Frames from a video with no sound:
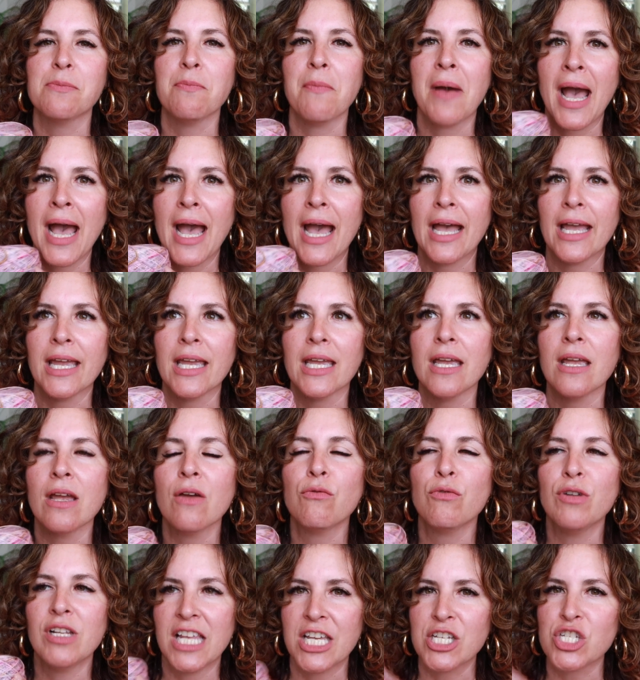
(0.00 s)
my
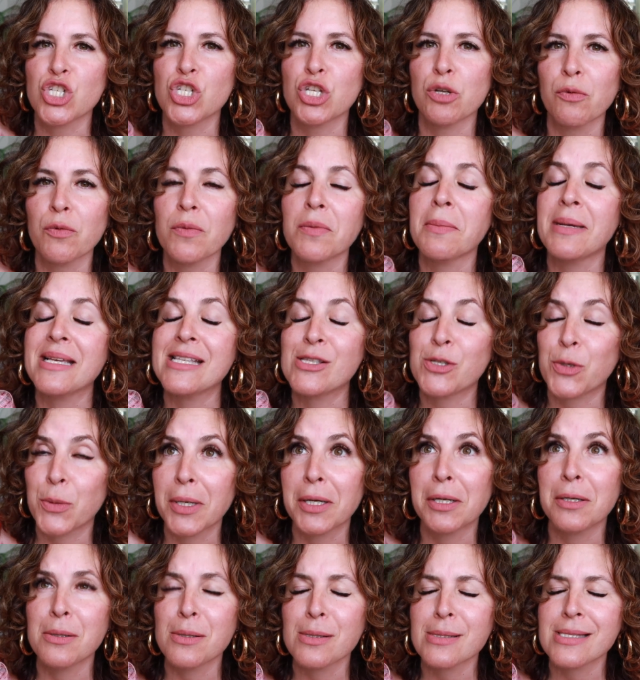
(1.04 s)
relationship with my
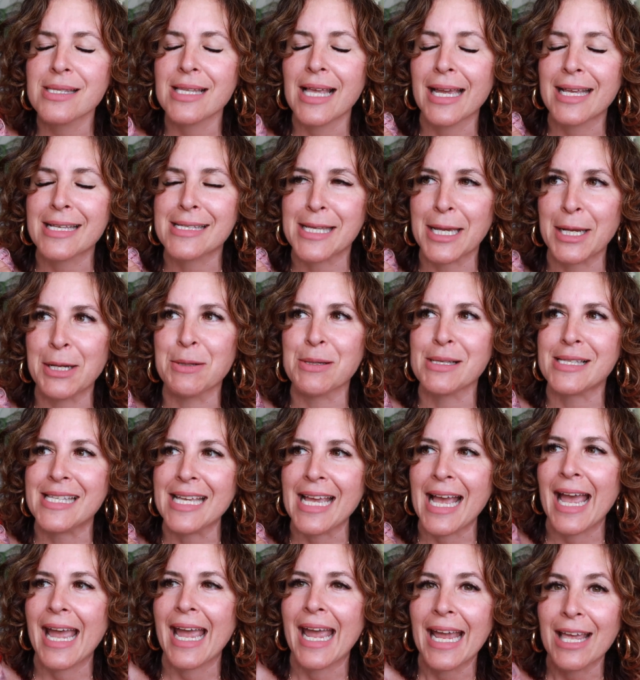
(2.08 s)
squirrels. Like,
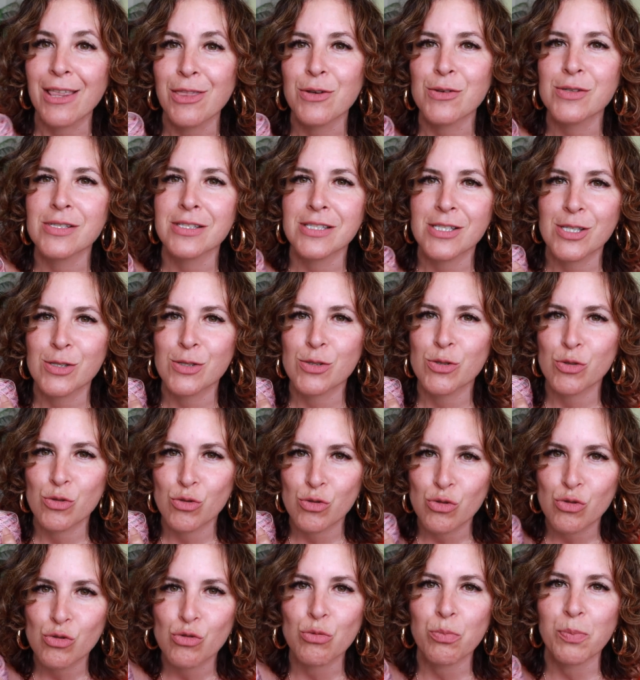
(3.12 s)
seriously, I hate those
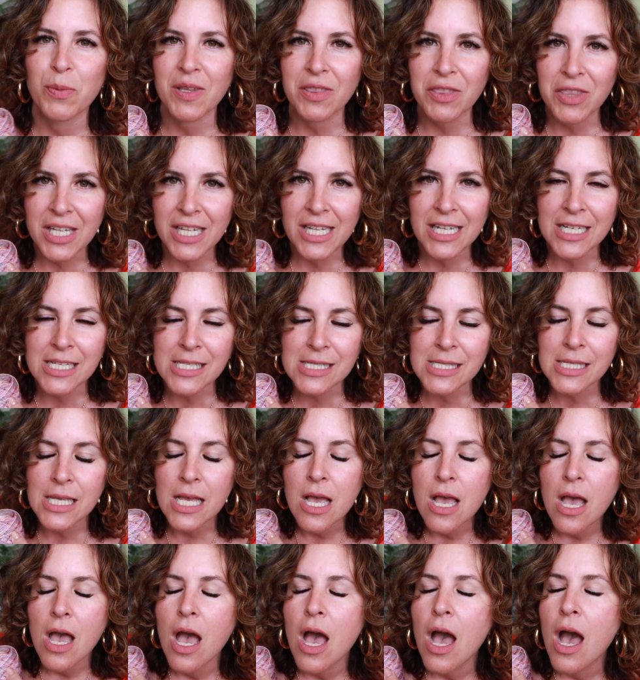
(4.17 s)
stupid things.
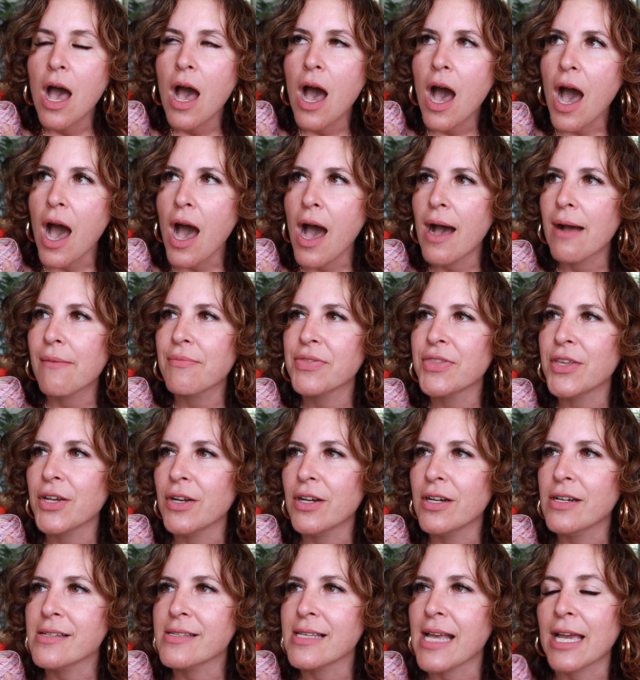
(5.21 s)

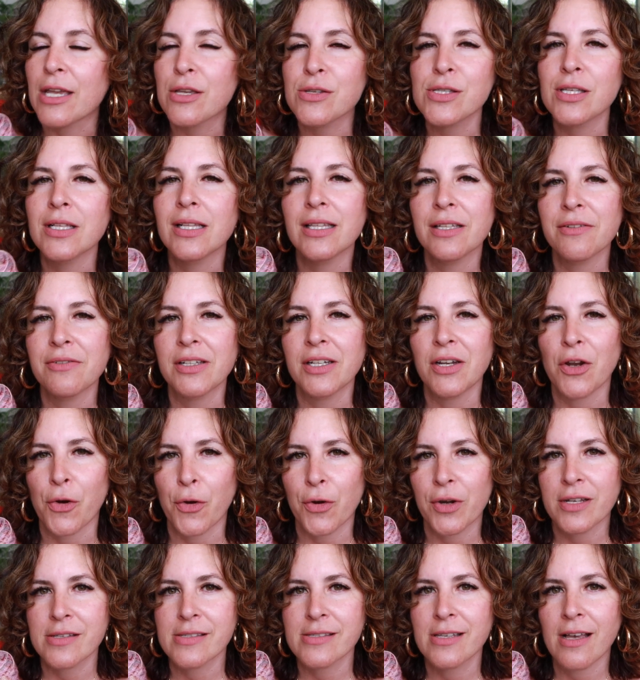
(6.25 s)
I used to live in
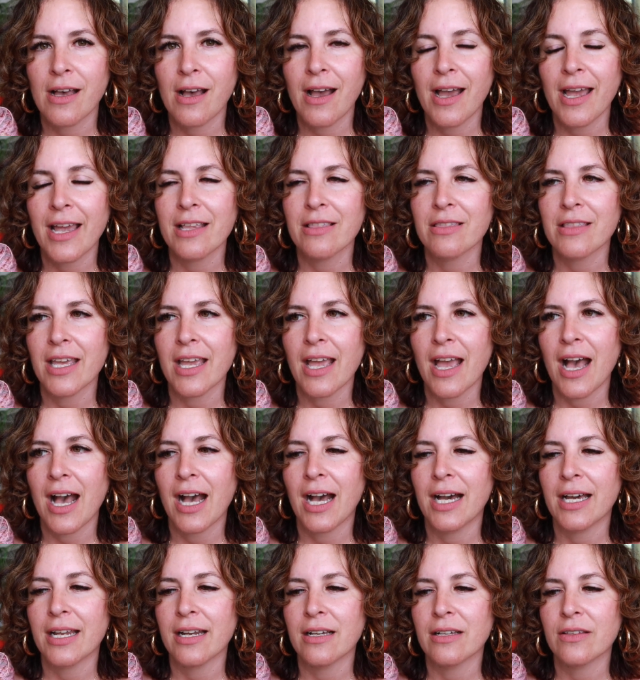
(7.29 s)
Arkansas, and they
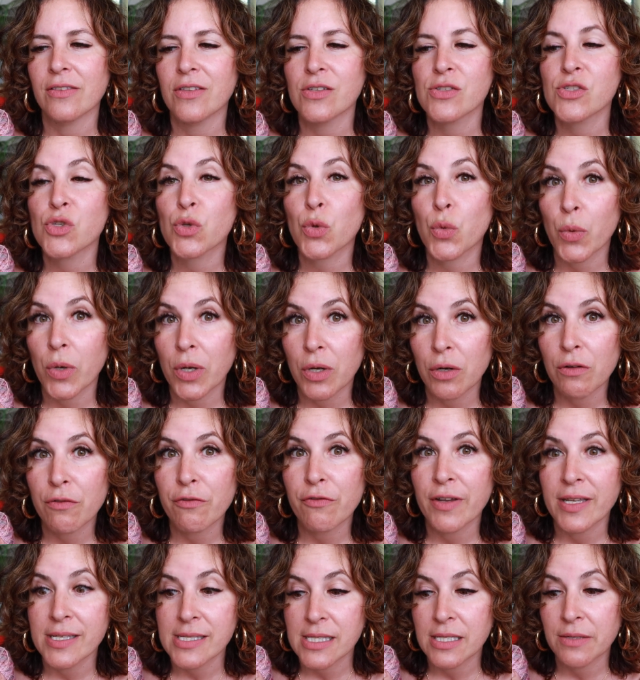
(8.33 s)
had the squirrel
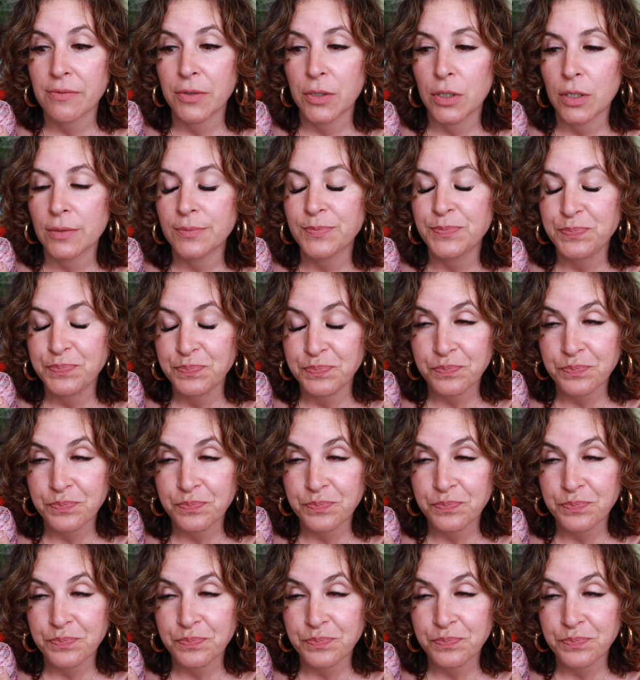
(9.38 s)
festival.